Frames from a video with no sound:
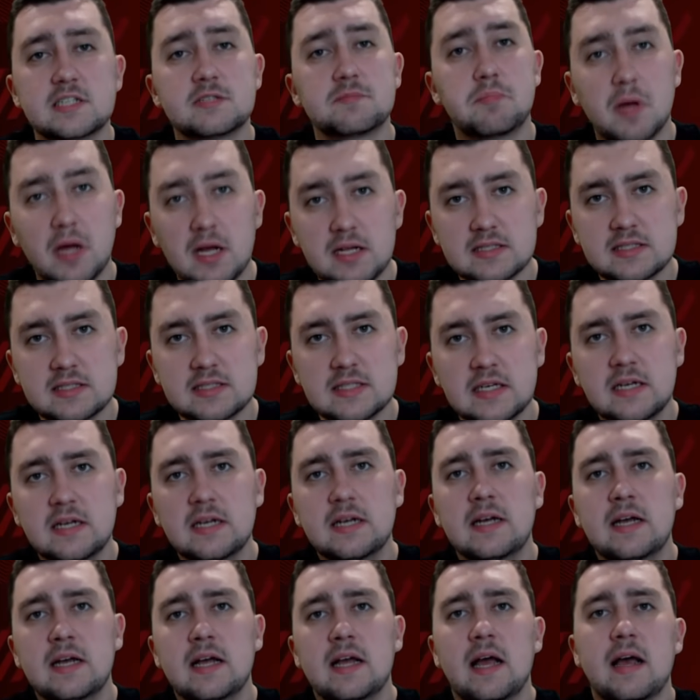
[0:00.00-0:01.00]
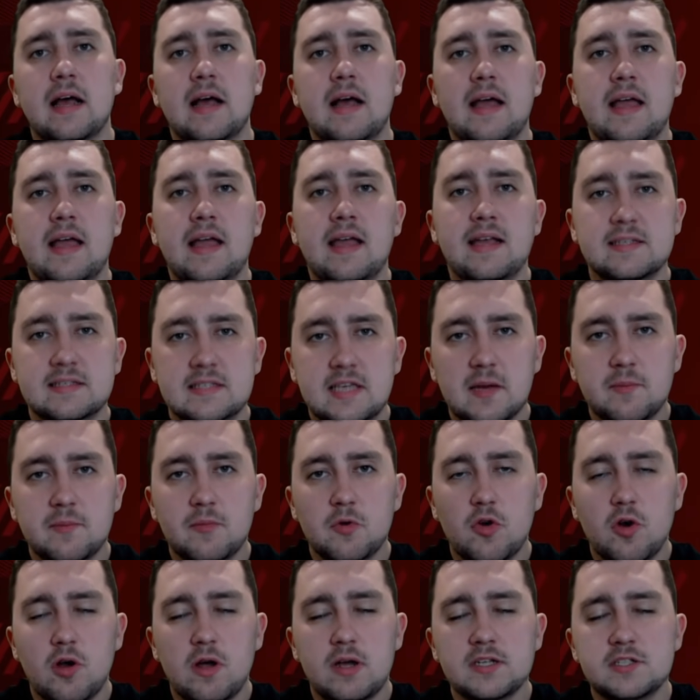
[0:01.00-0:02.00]
But it is
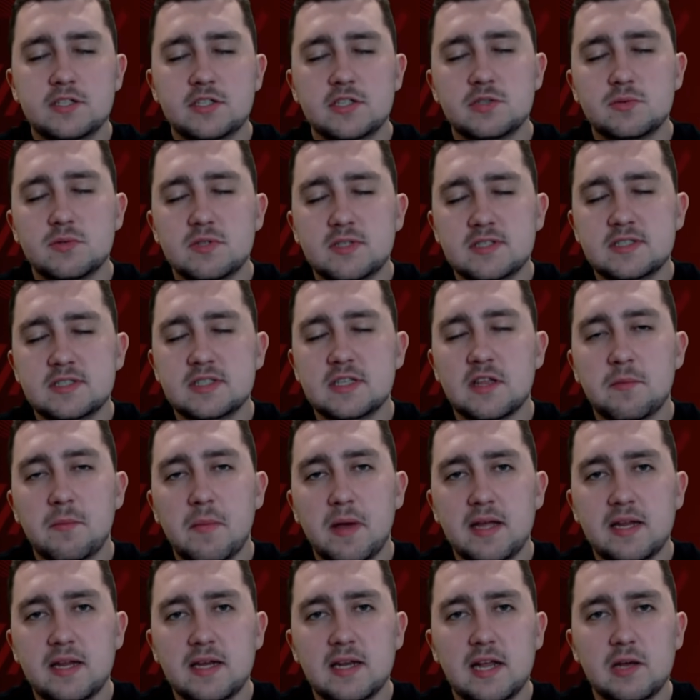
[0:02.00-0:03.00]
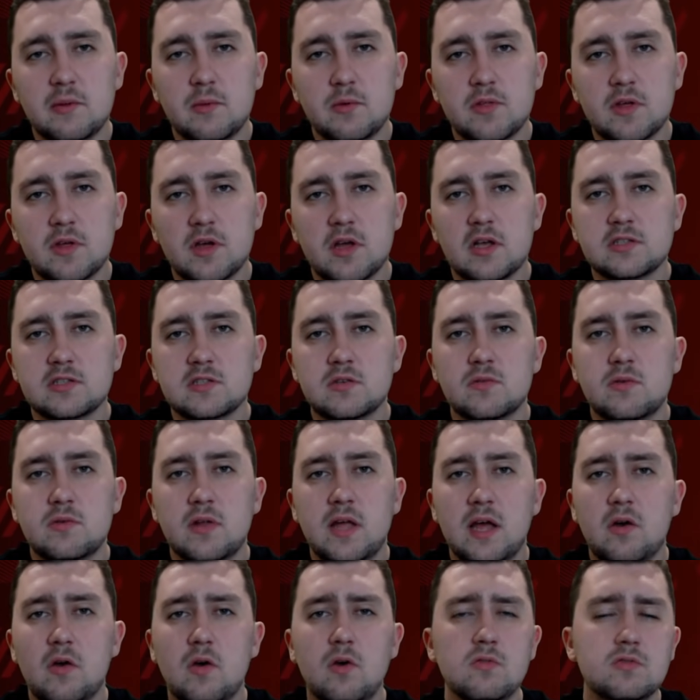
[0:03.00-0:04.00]
Guimaraes who is the main link with Arsenal
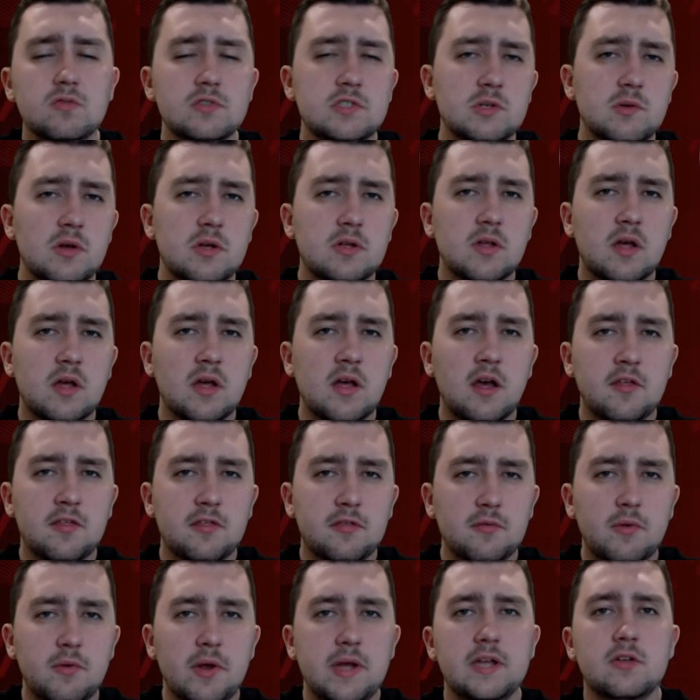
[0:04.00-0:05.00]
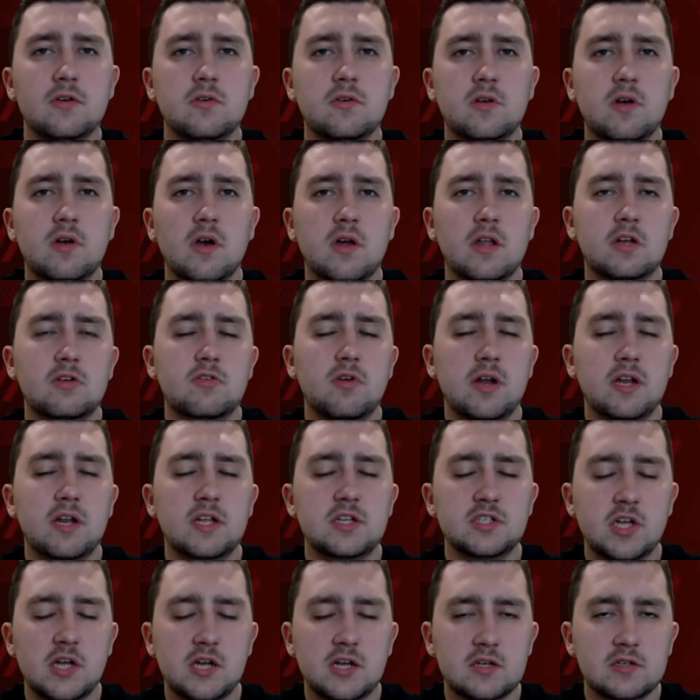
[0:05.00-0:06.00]
now. Also, a thread on kind of Granit
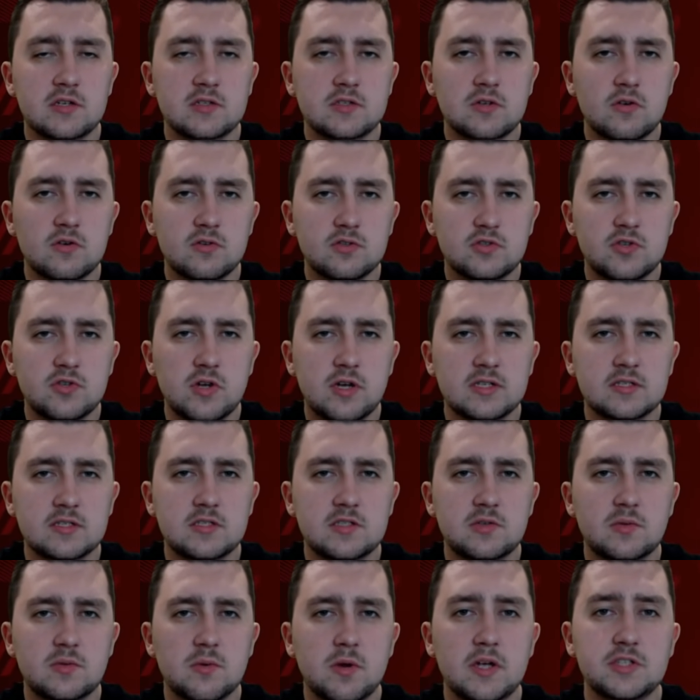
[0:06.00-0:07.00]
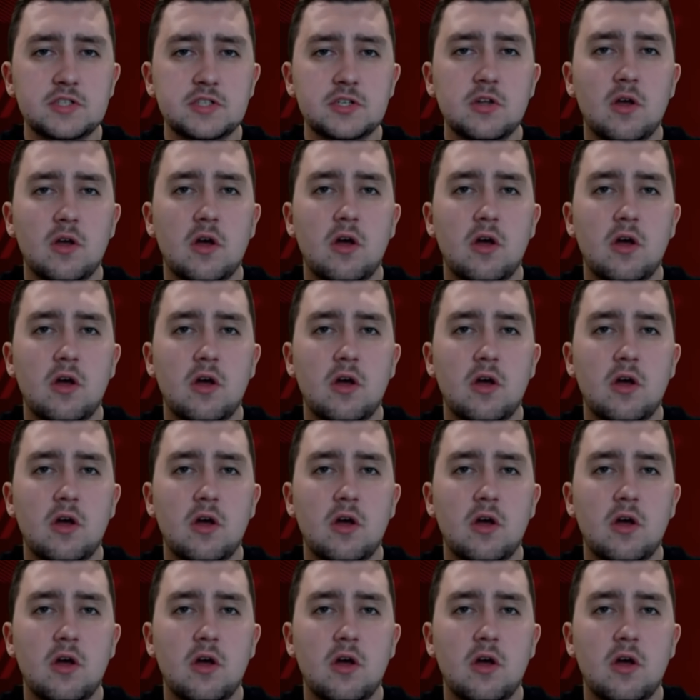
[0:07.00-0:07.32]
Xhaka's contract situation.